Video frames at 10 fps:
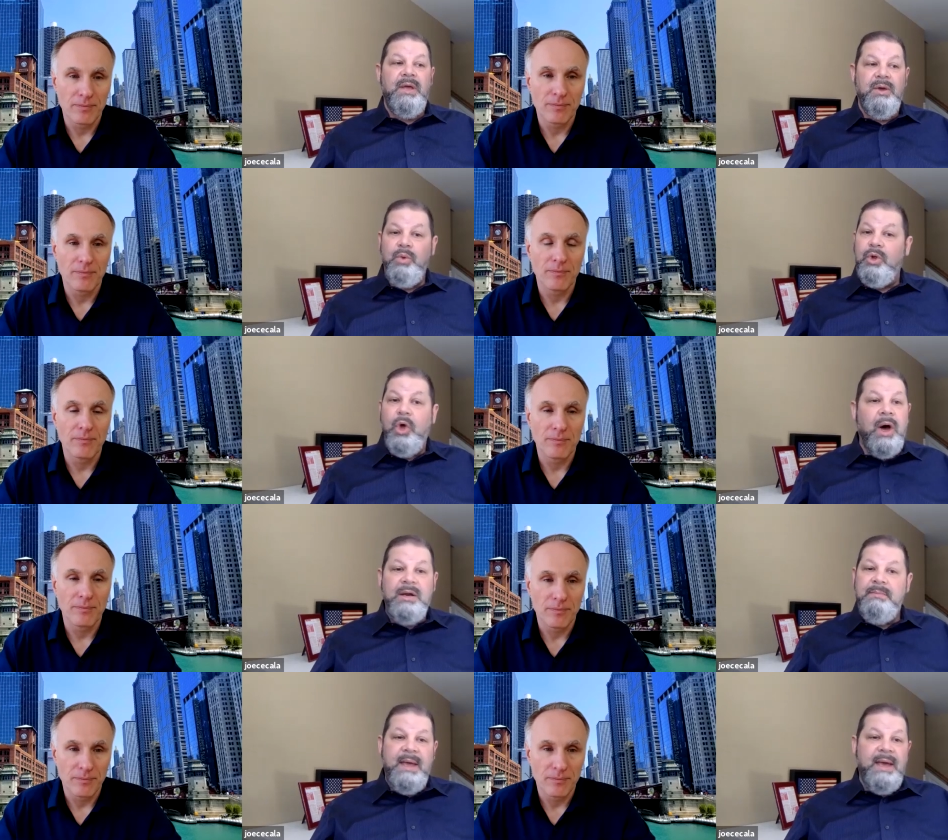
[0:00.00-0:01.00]
Speaker 1: it will
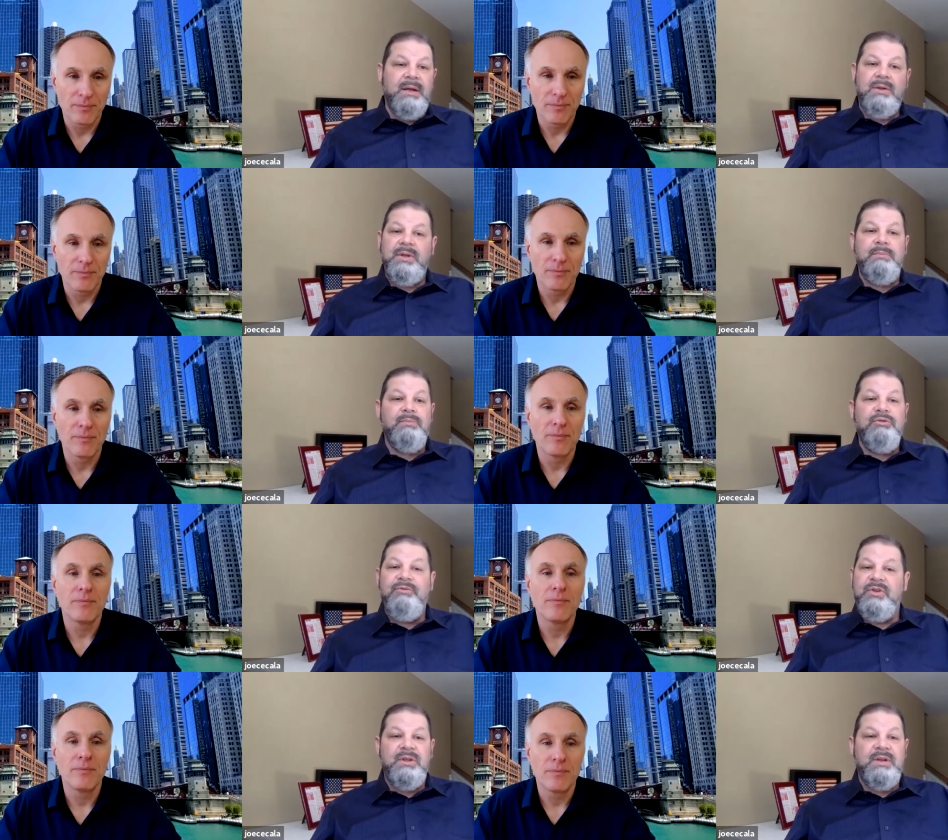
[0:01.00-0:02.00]
automatically
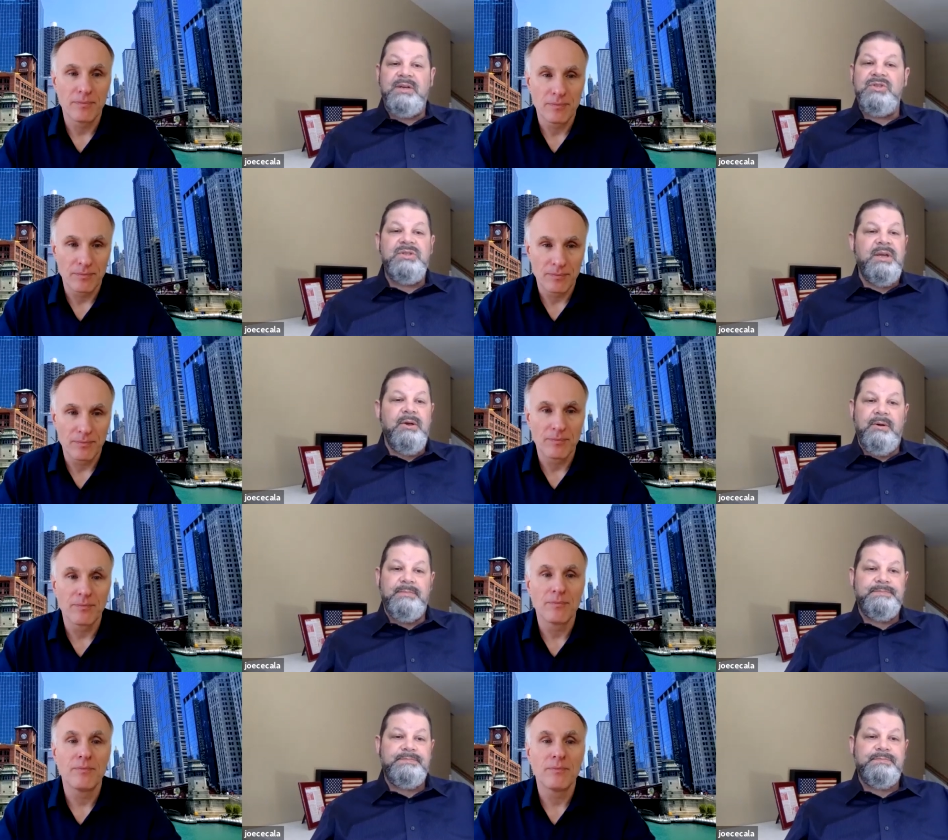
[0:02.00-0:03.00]
move to the next tier
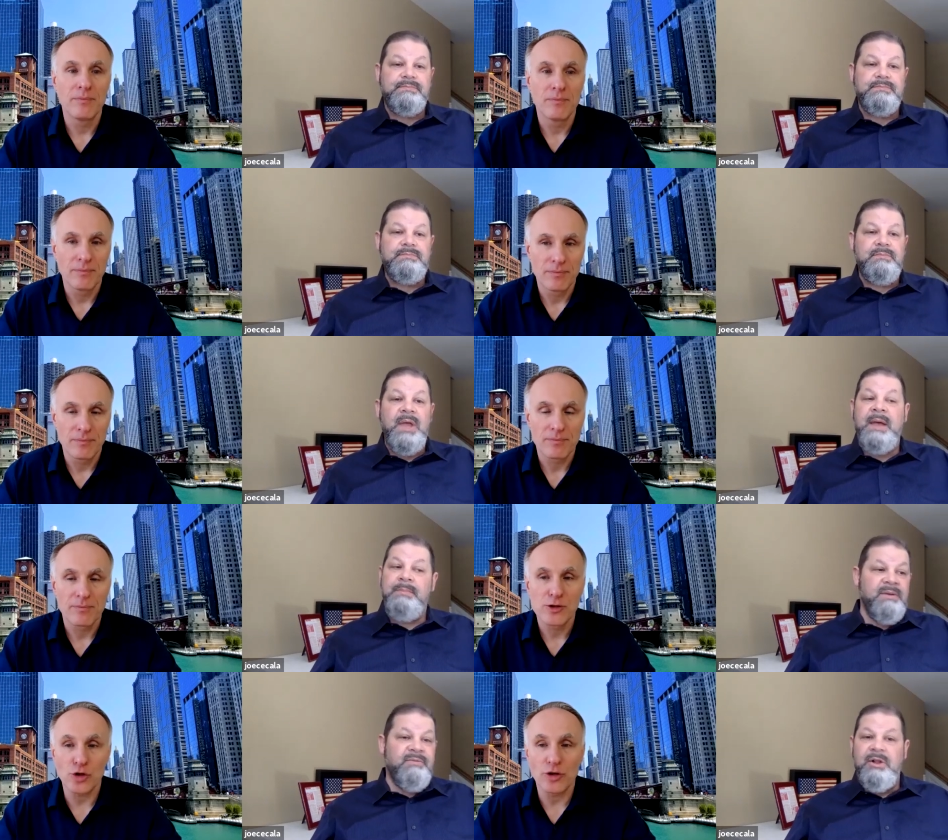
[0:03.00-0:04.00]
and
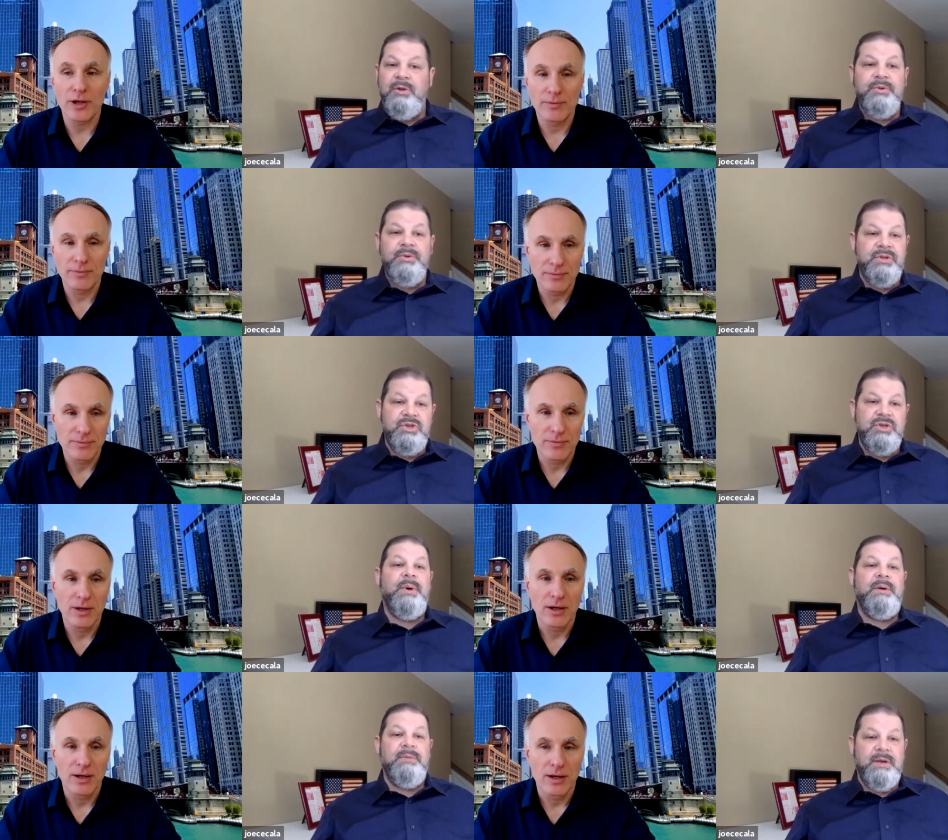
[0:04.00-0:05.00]
be available okay. to the general
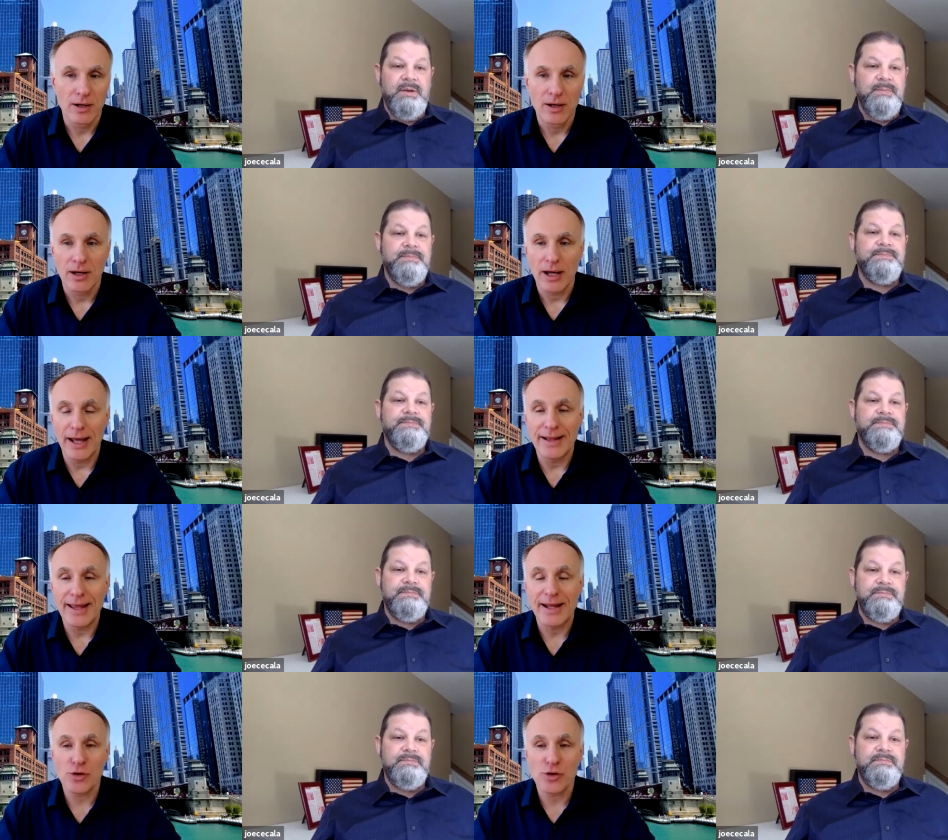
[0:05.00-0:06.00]
public
Speaker 2: and
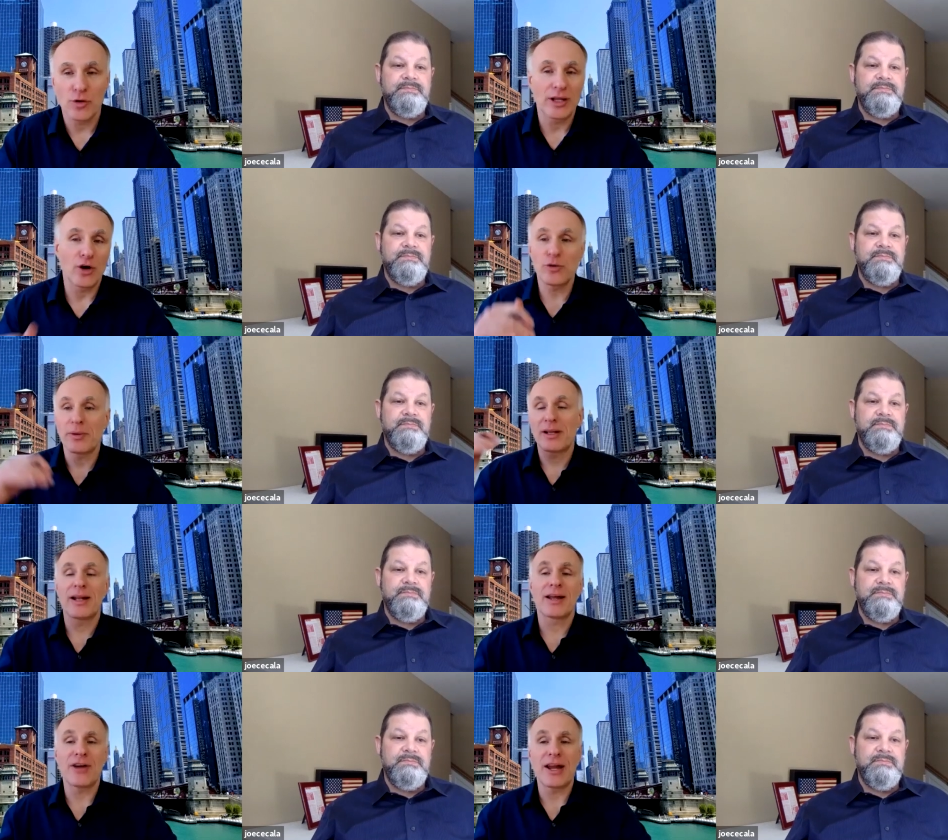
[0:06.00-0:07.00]
then so they
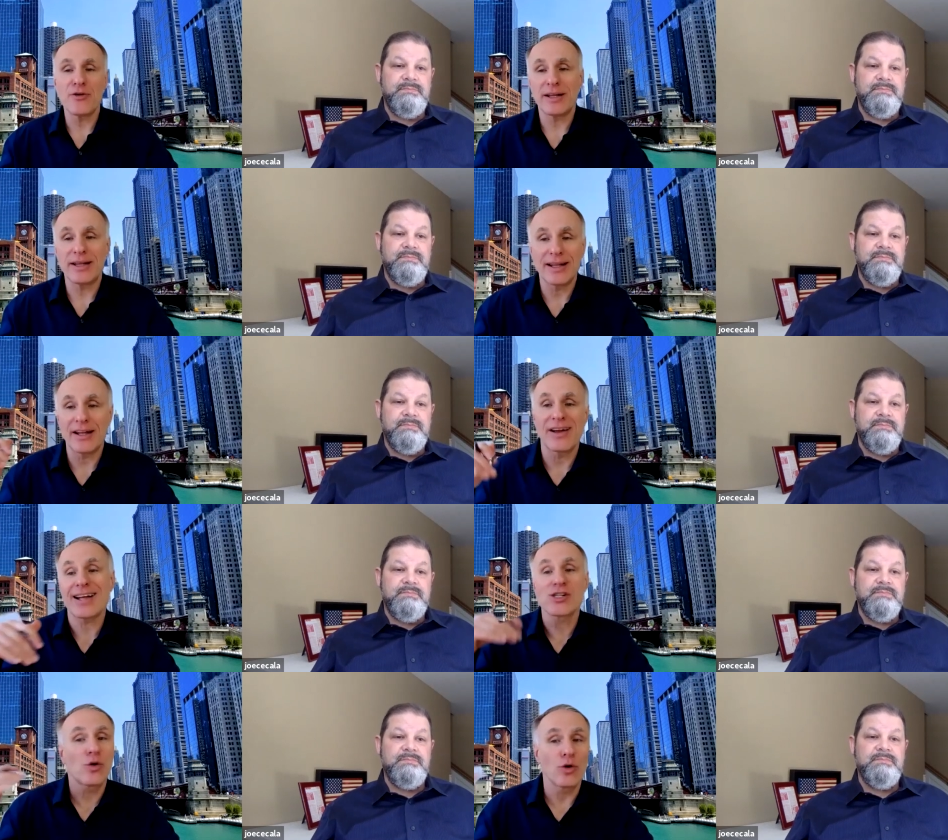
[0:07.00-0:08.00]
ultimately graduate and the
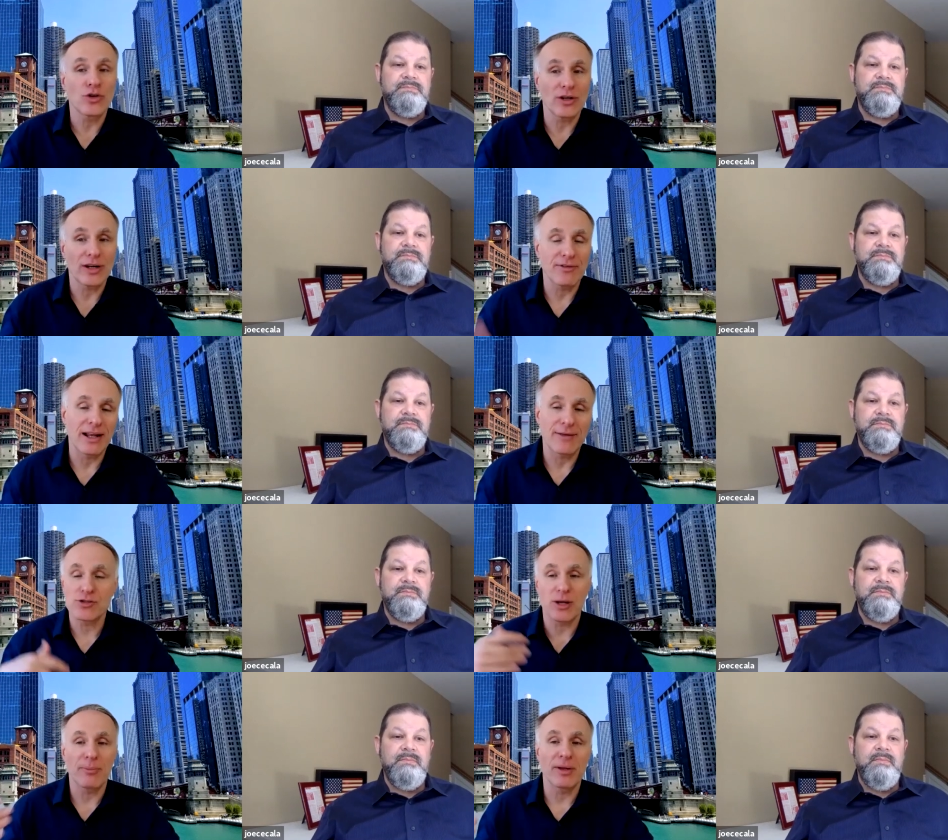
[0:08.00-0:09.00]
next quarter they will have to
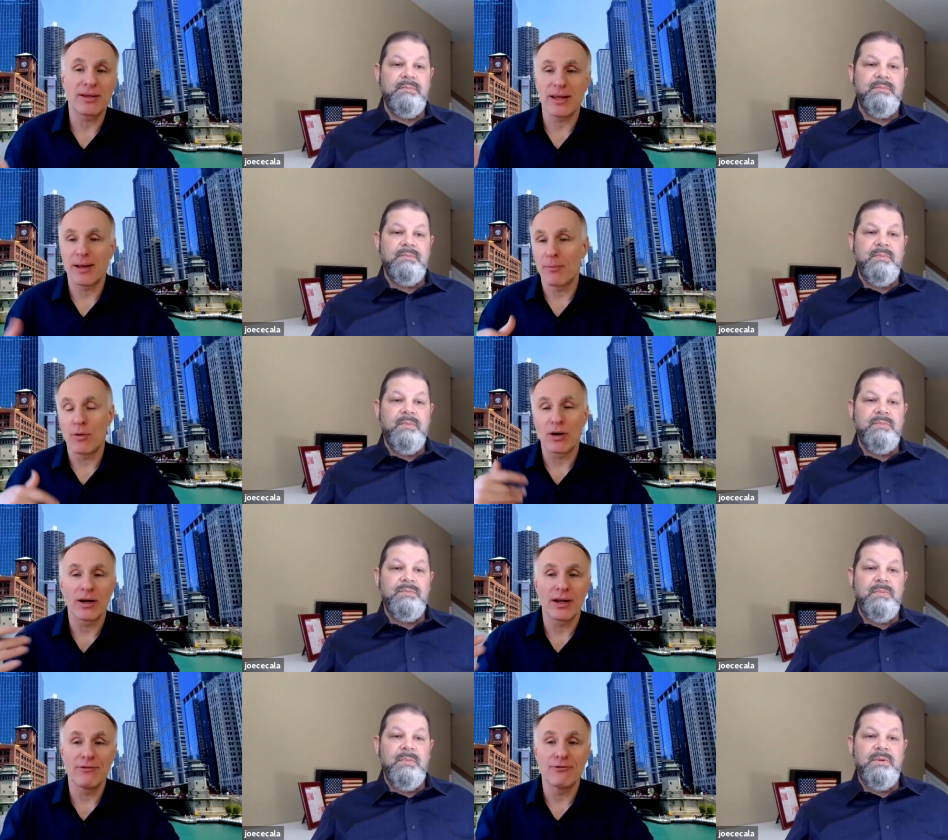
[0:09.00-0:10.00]
submit a
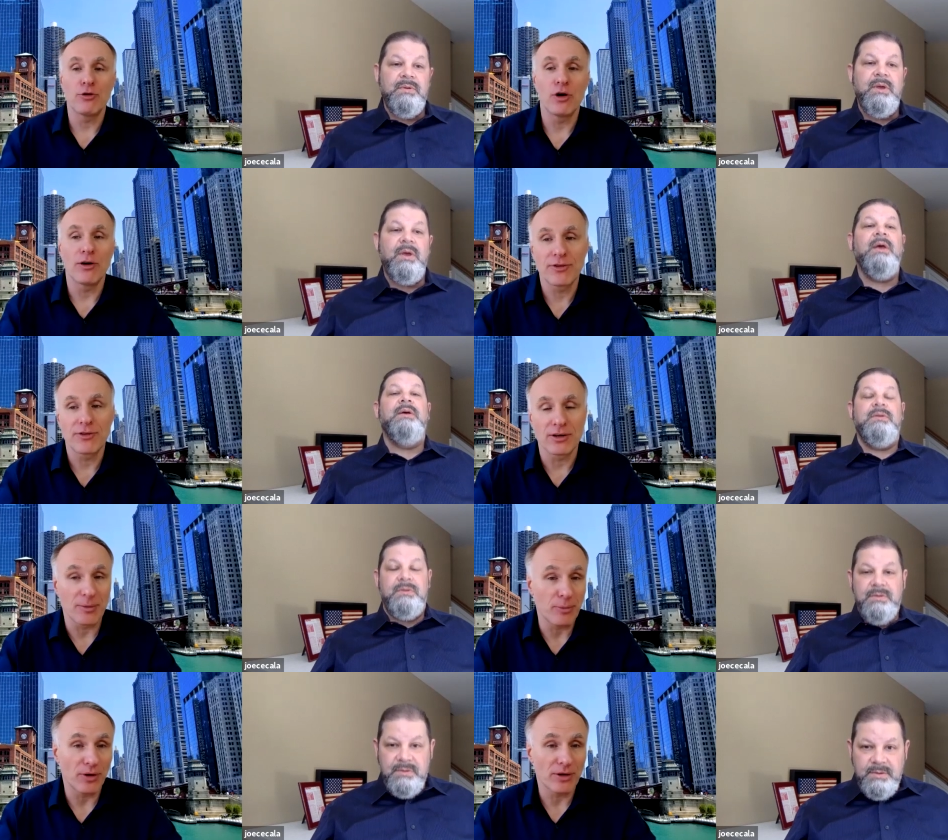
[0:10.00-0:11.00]
more involved uh,
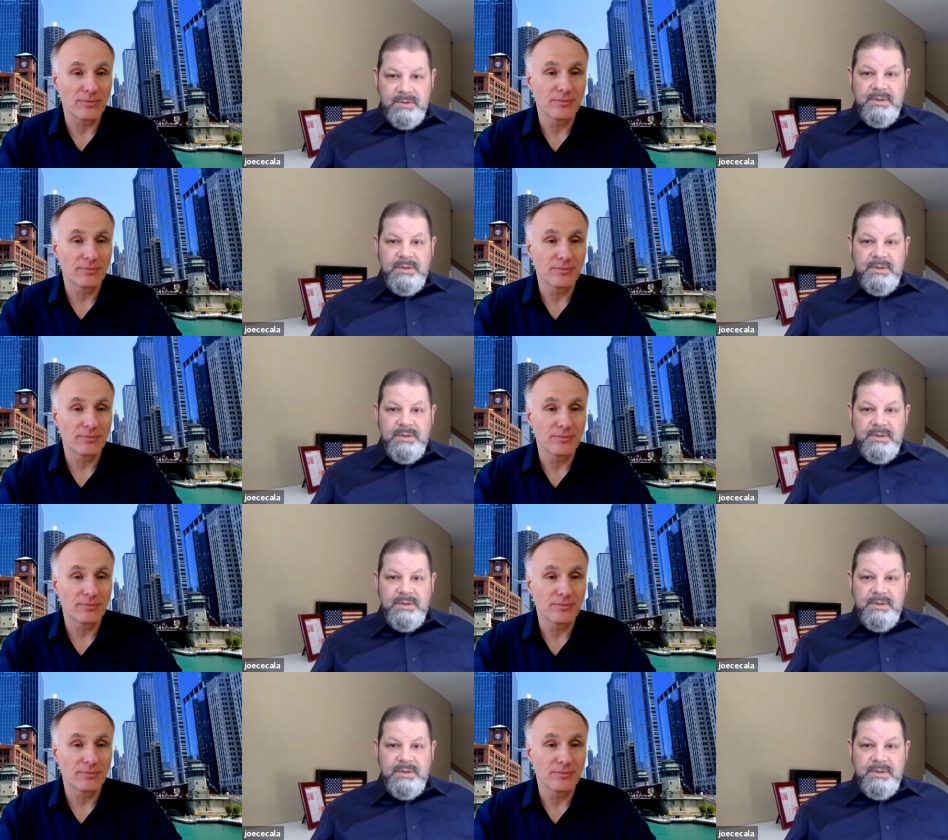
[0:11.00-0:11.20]
report